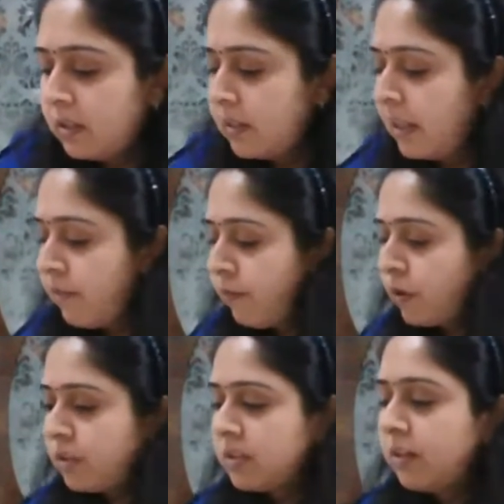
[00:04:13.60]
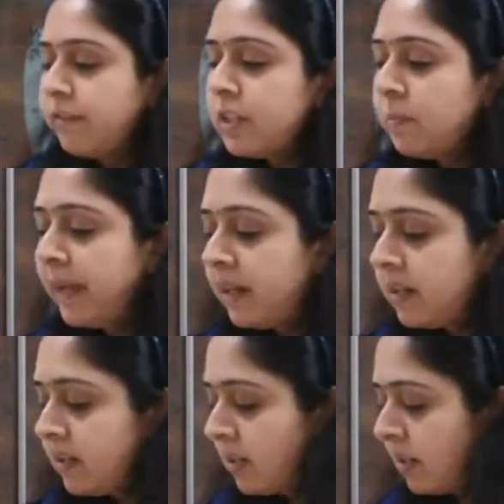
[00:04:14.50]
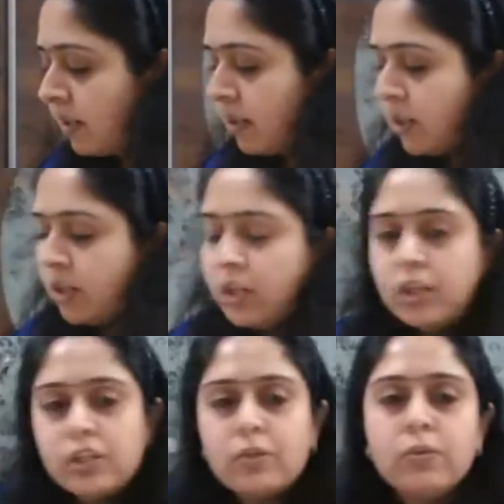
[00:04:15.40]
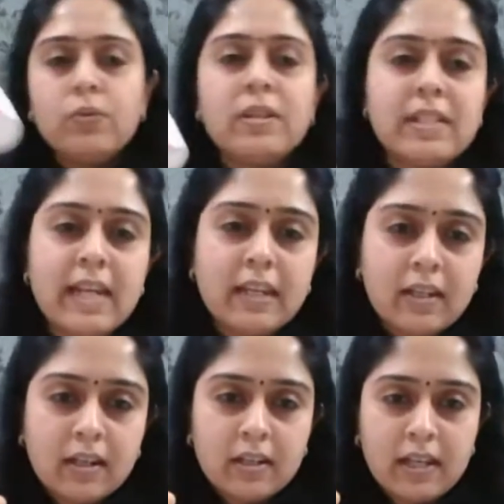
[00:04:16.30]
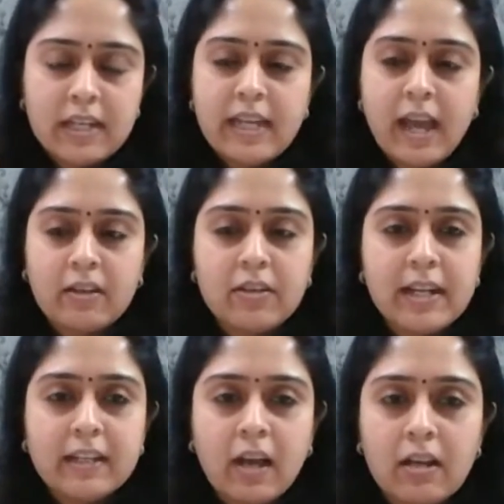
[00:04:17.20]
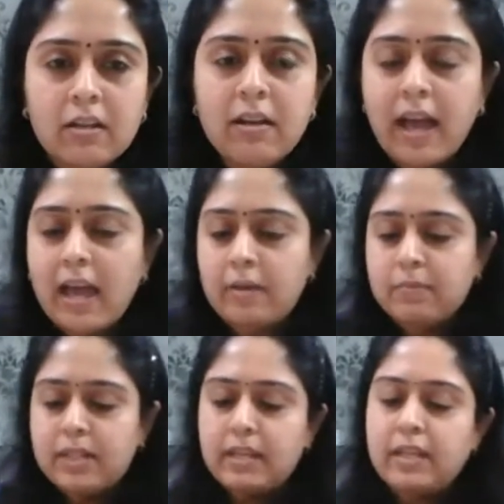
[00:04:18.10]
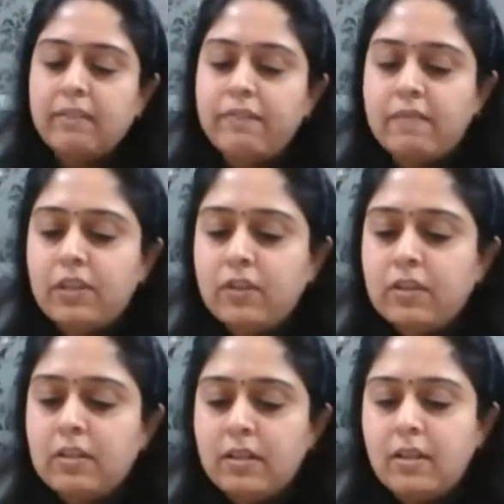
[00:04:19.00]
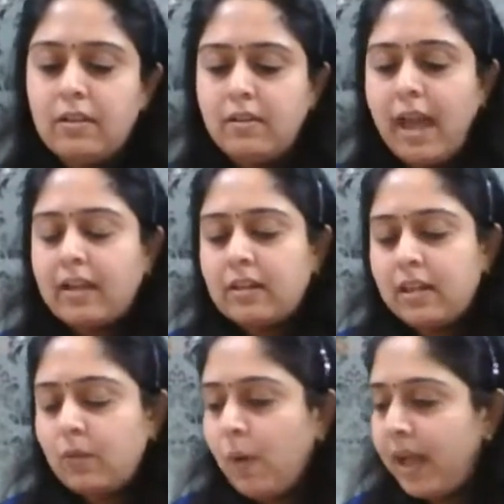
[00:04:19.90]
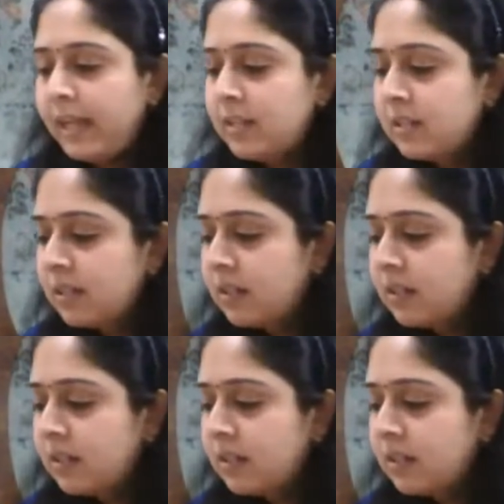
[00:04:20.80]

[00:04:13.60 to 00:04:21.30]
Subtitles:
Then for the surface paint, you take any acrylic color. I am taking Fevicryl acrylic white.